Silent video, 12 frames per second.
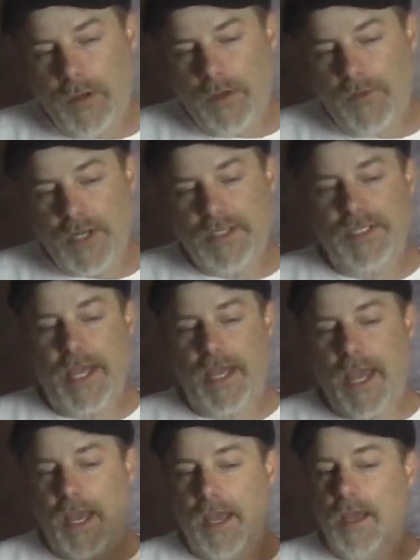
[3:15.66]
Then he's like,
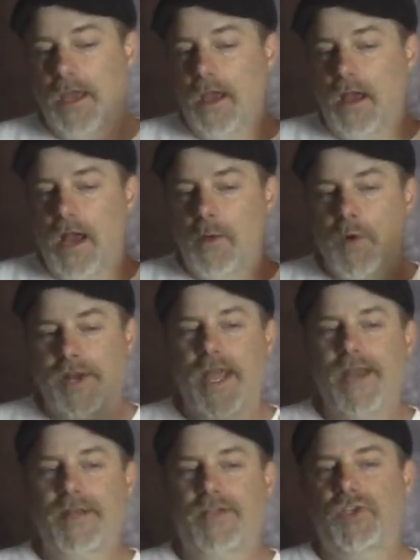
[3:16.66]
hey, I went
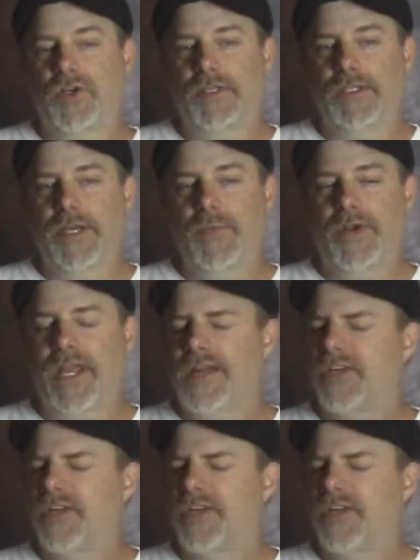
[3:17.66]
ahead and I took the liberty,